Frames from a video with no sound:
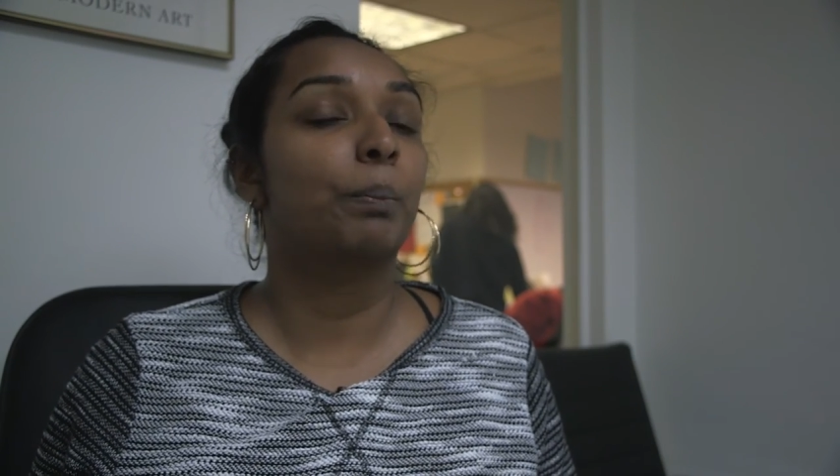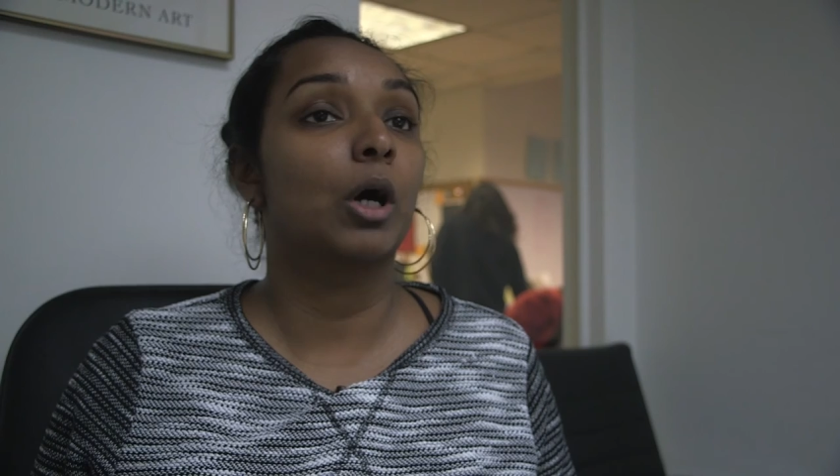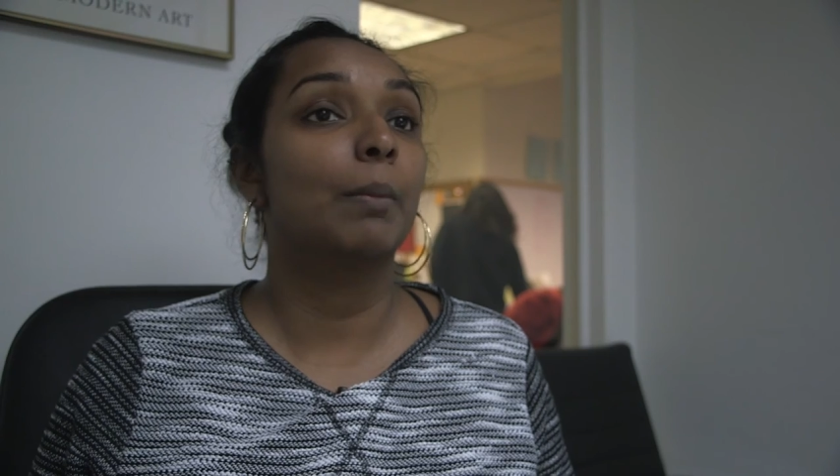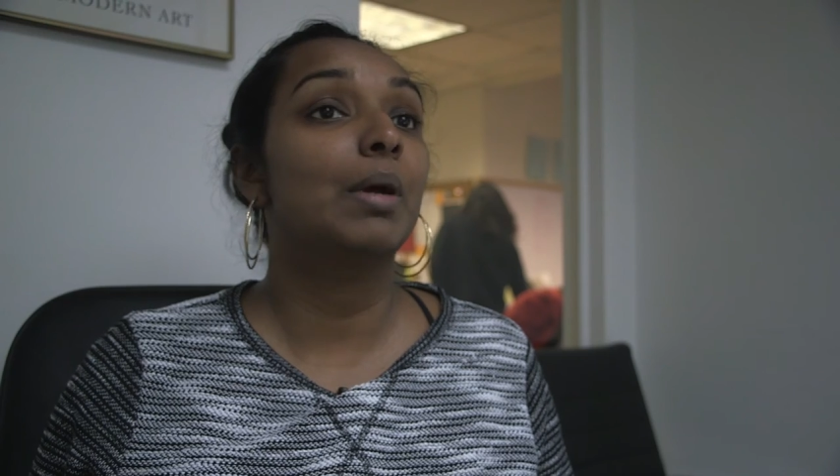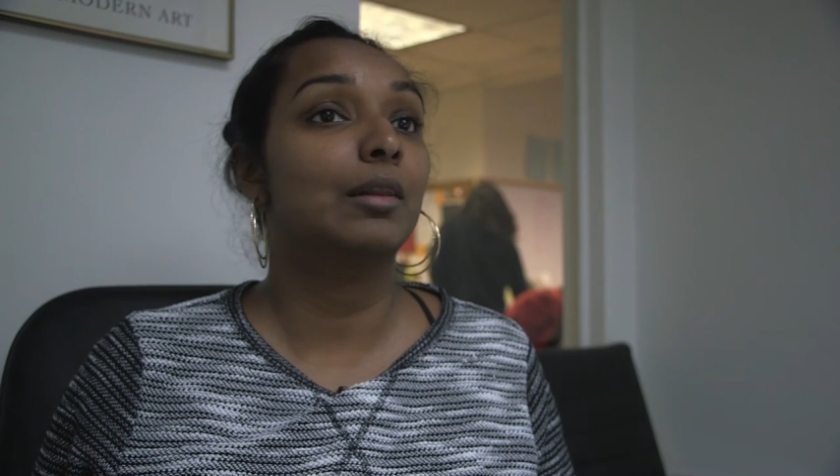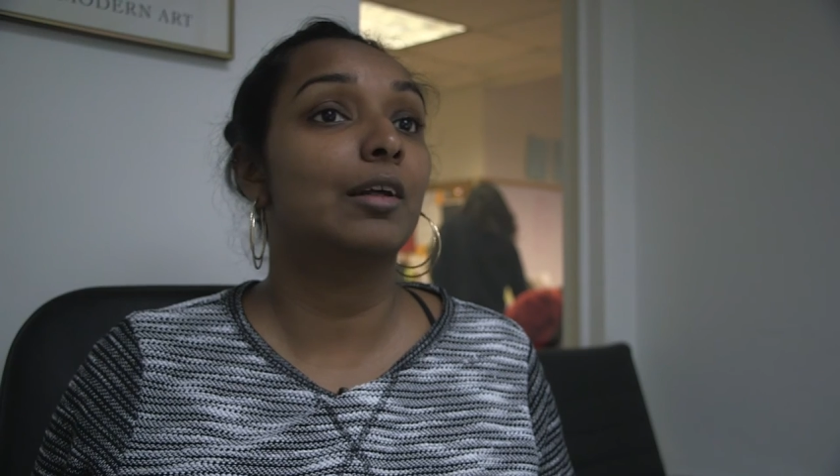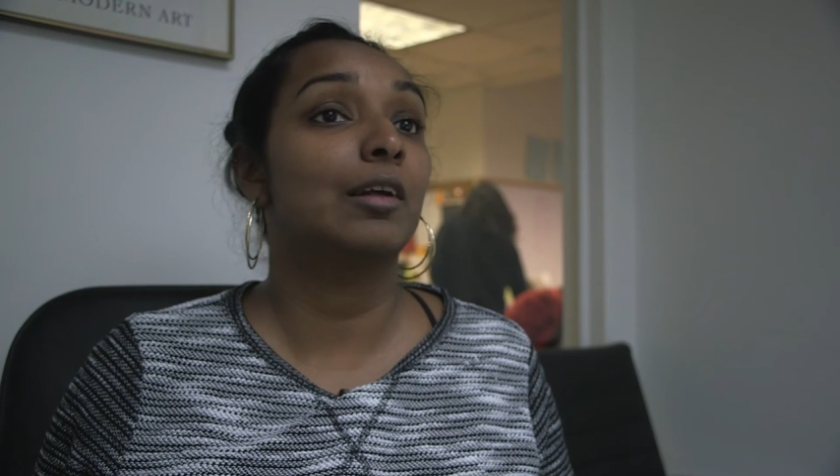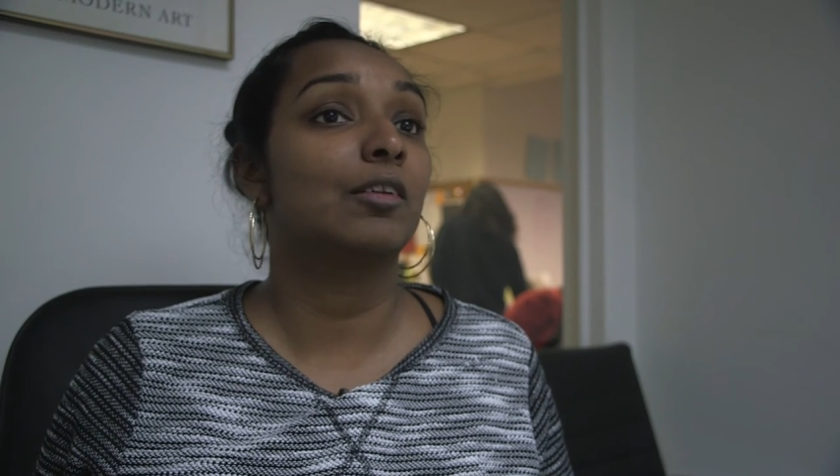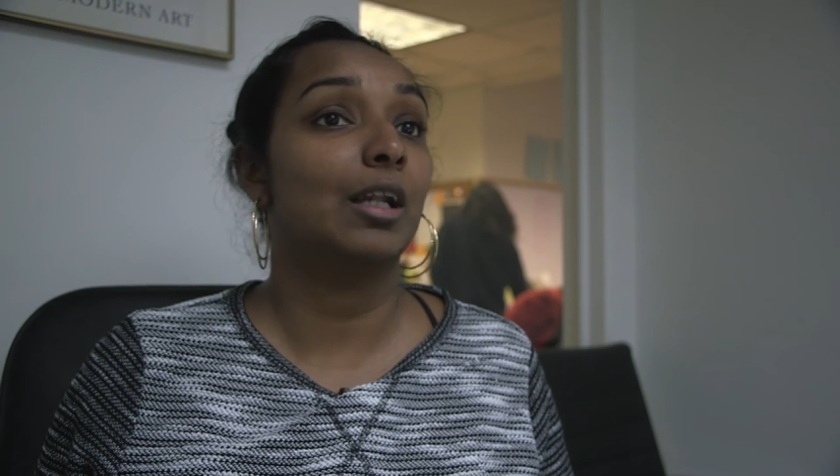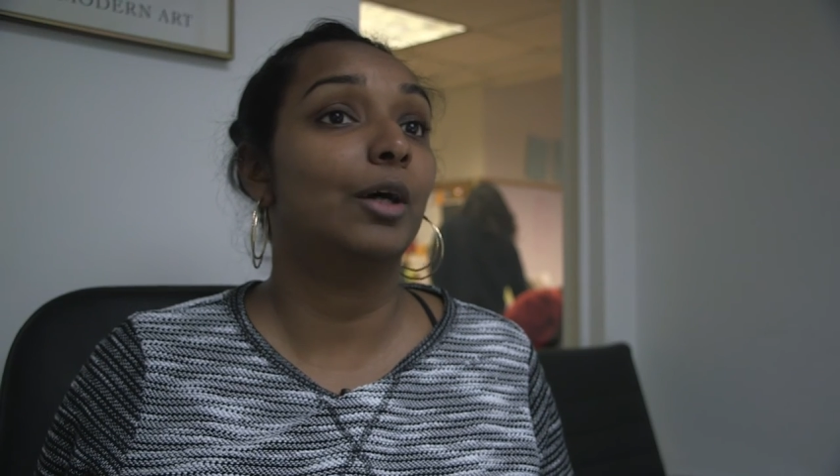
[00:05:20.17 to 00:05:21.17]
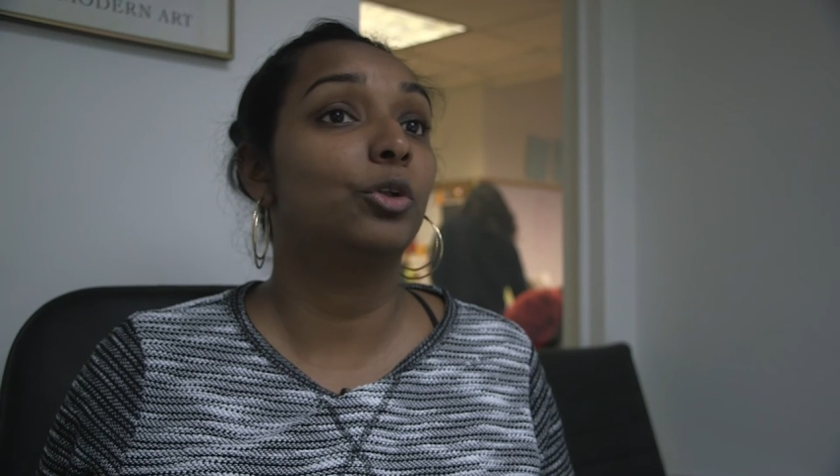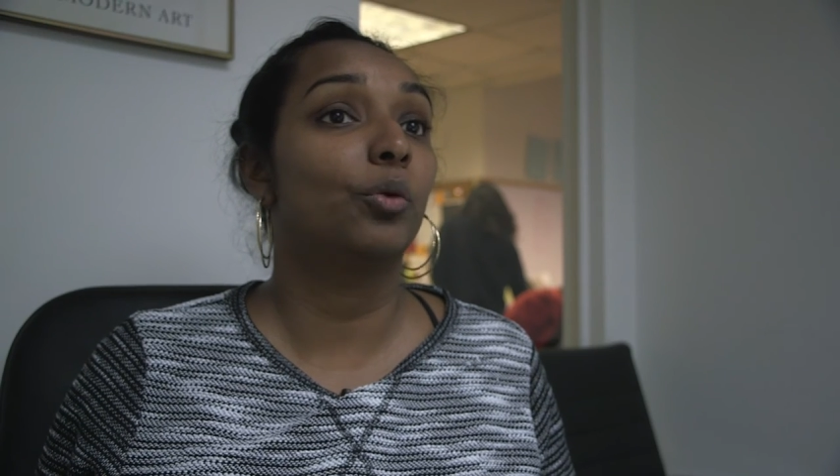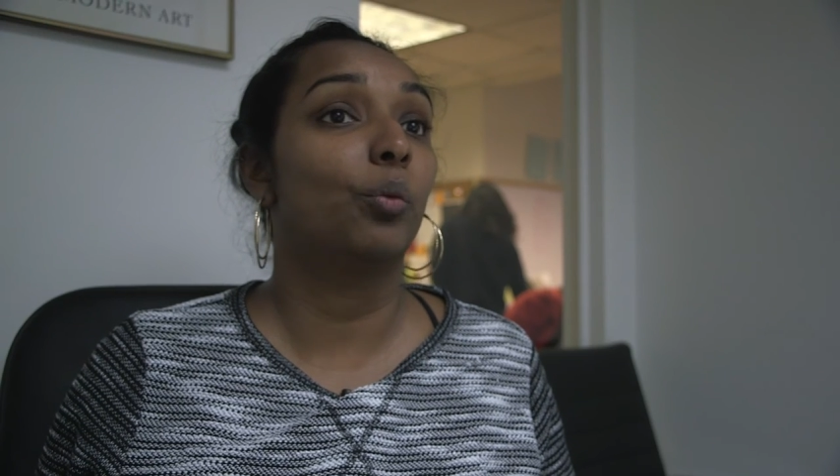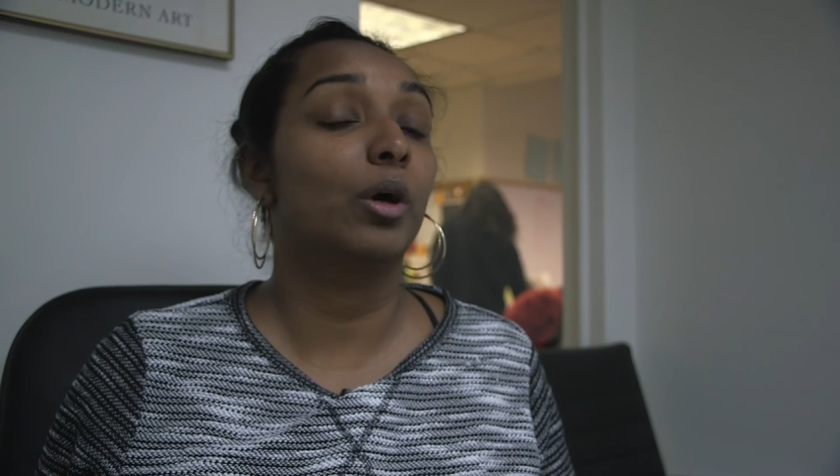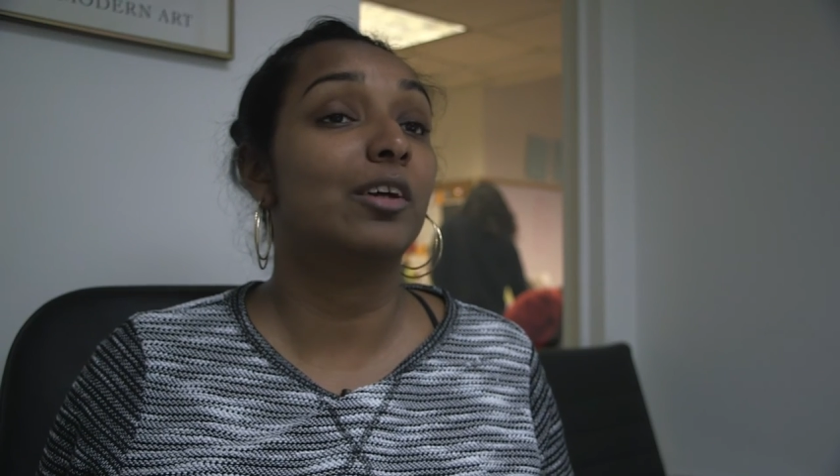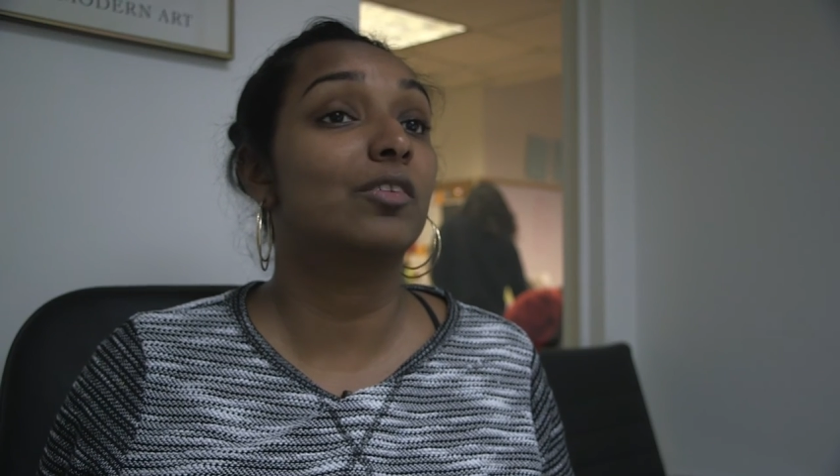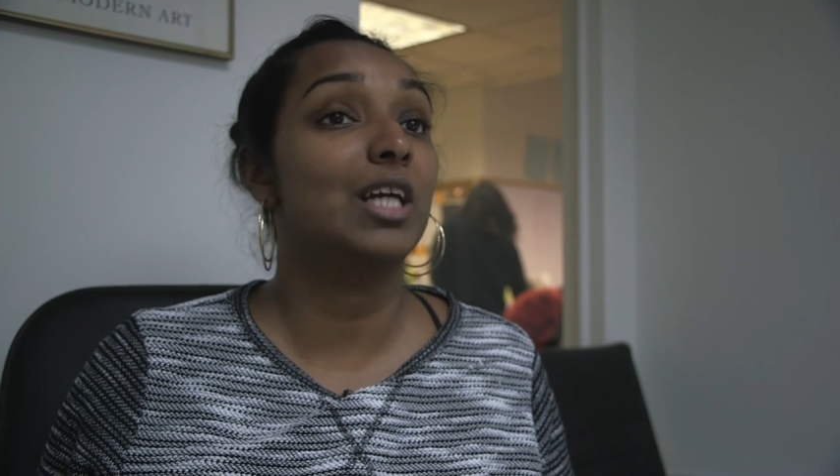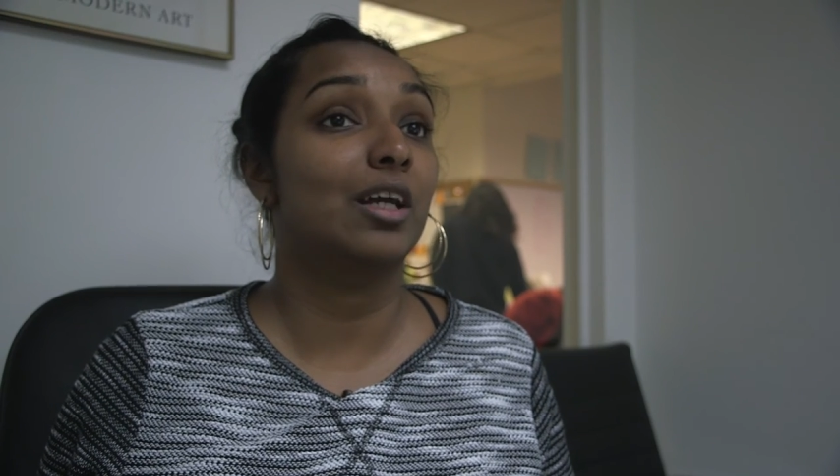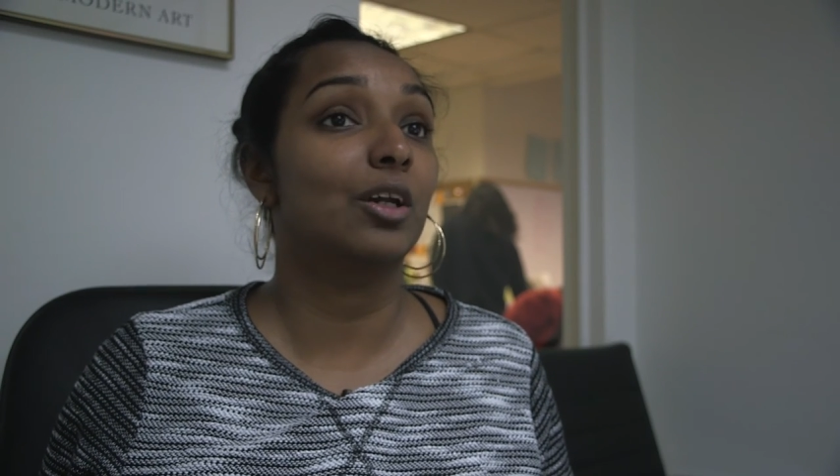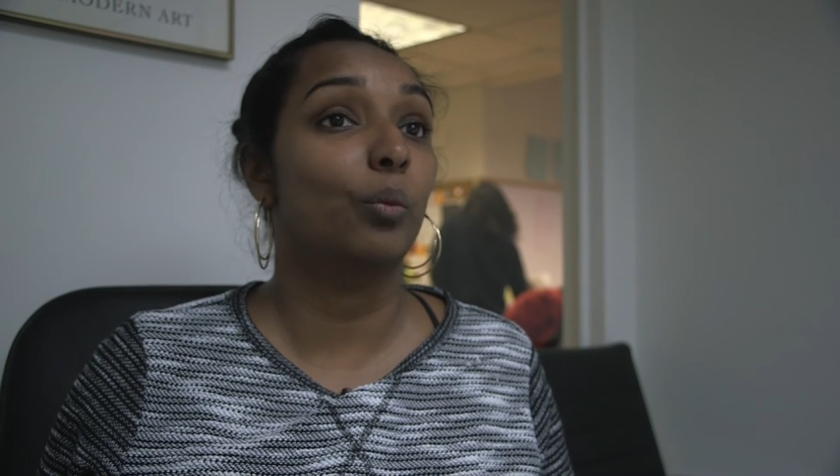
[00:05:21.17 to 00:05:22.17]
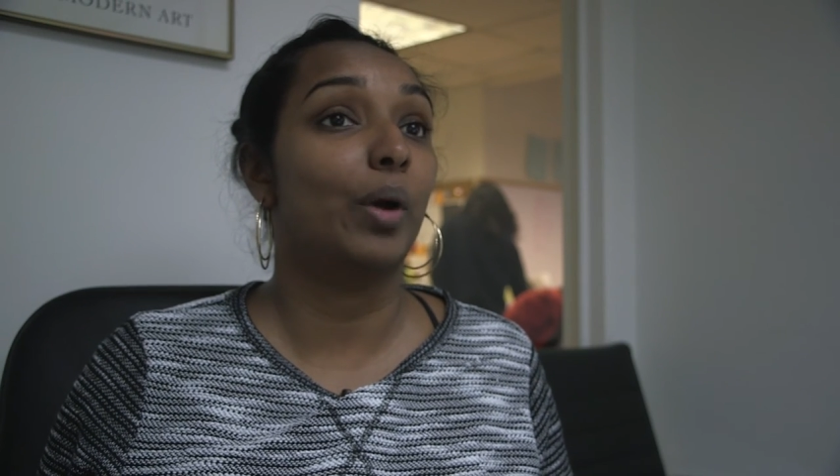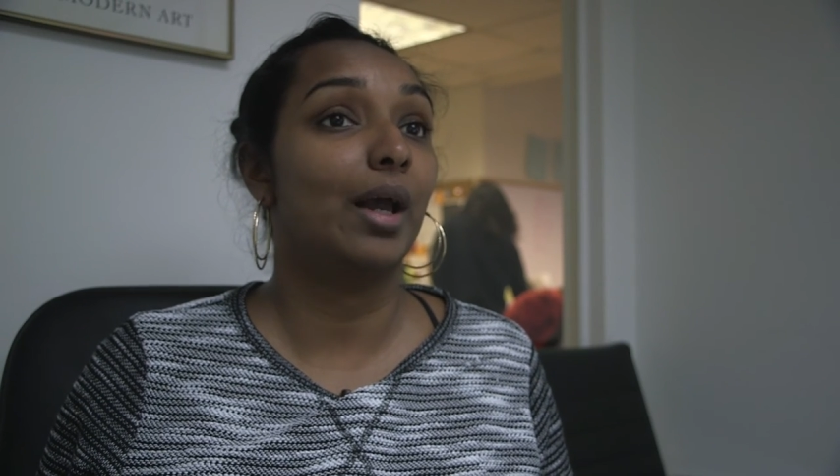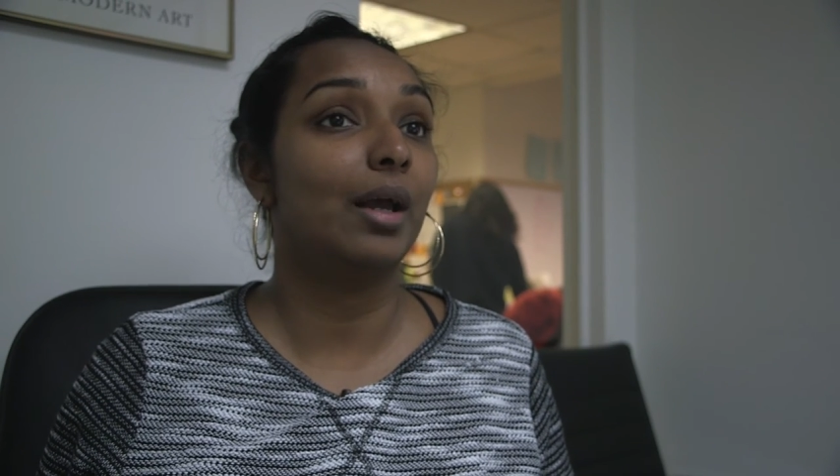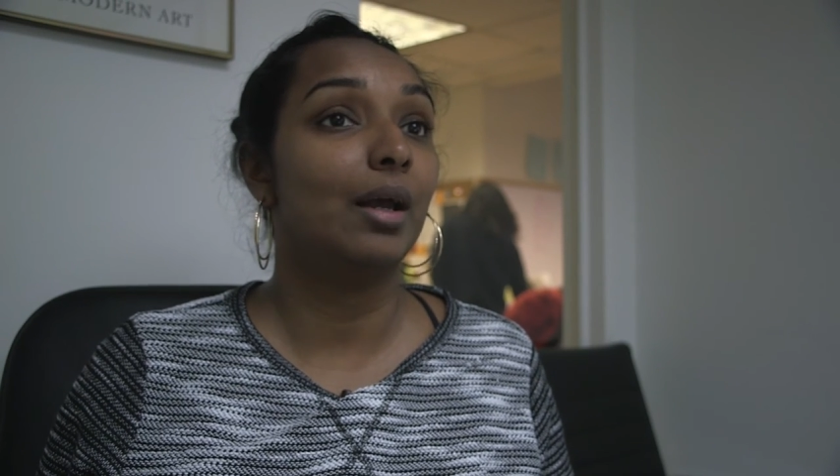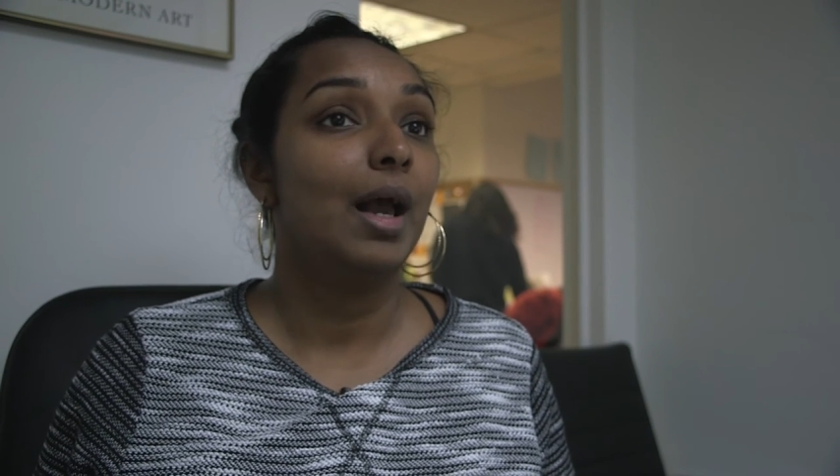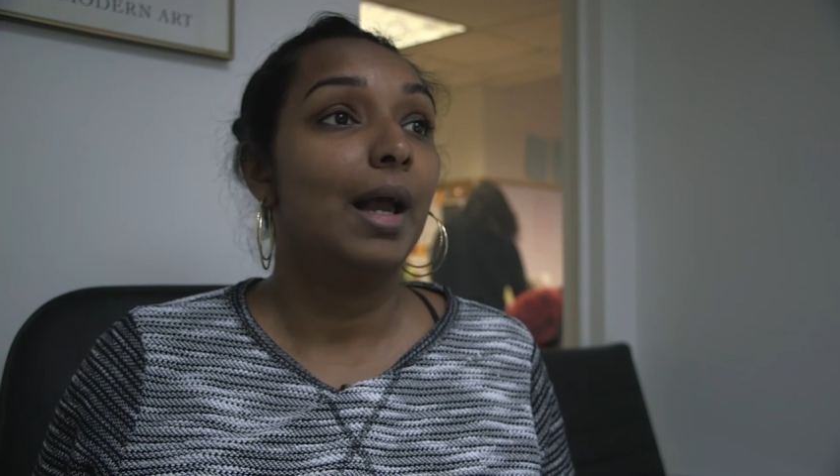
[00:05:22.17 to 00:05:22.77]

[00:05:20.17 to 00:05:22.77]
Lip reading: permit that has allowed you to work is taken away,